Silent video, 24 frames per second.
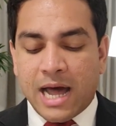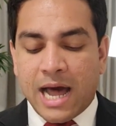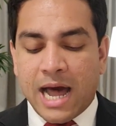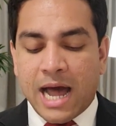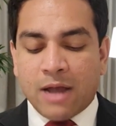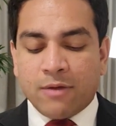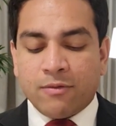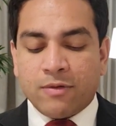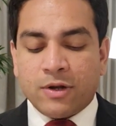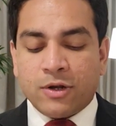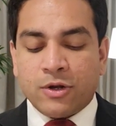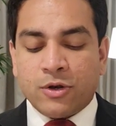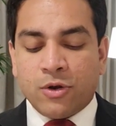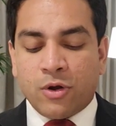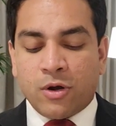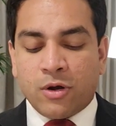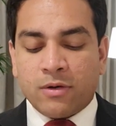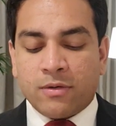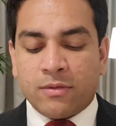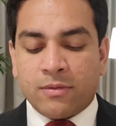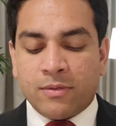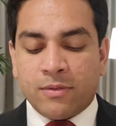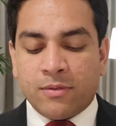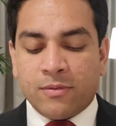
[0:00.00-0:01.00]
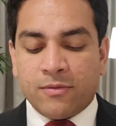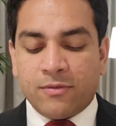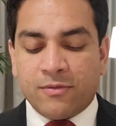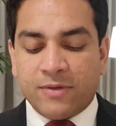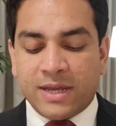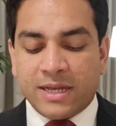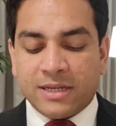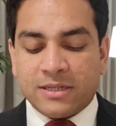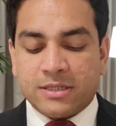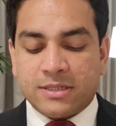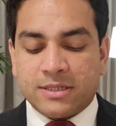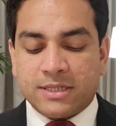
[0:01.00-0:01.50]
I will not
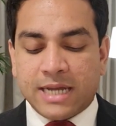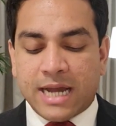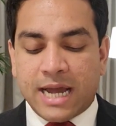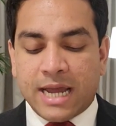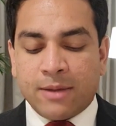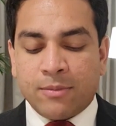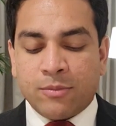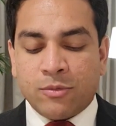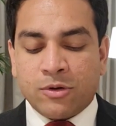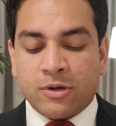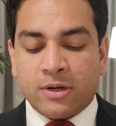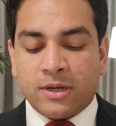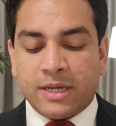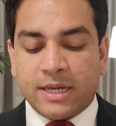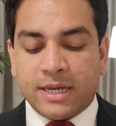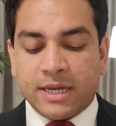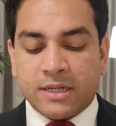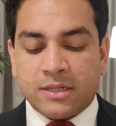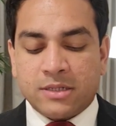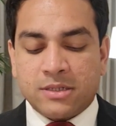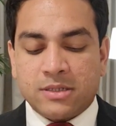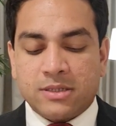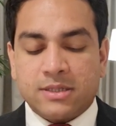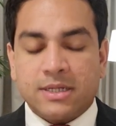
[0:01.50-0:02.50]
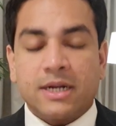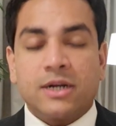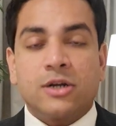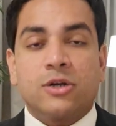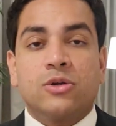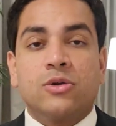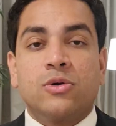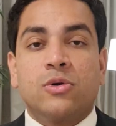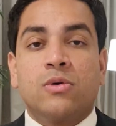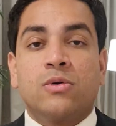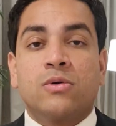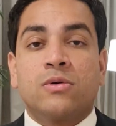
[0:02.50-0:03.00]
waste time on kids
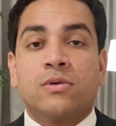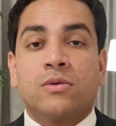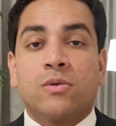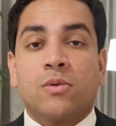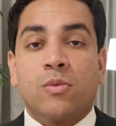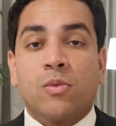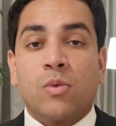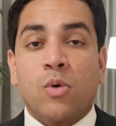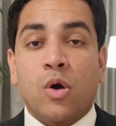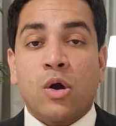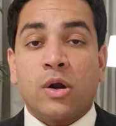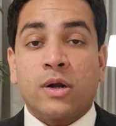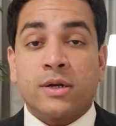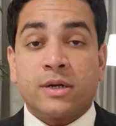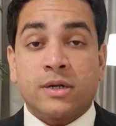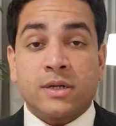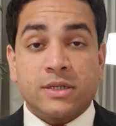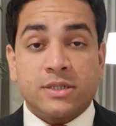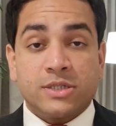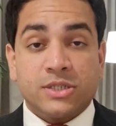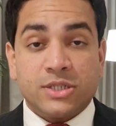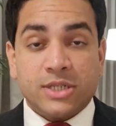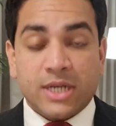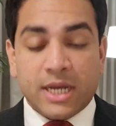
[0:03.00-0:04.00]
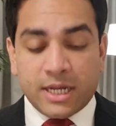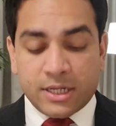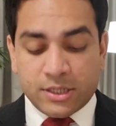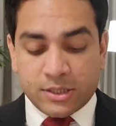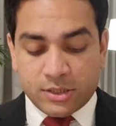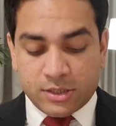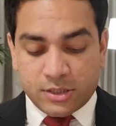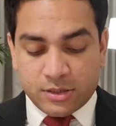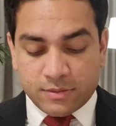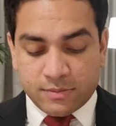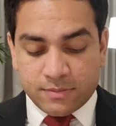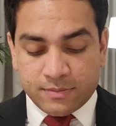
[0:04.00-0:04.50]
that don't want
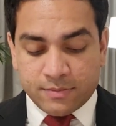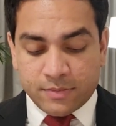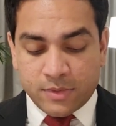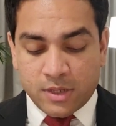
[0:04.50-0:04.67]
change.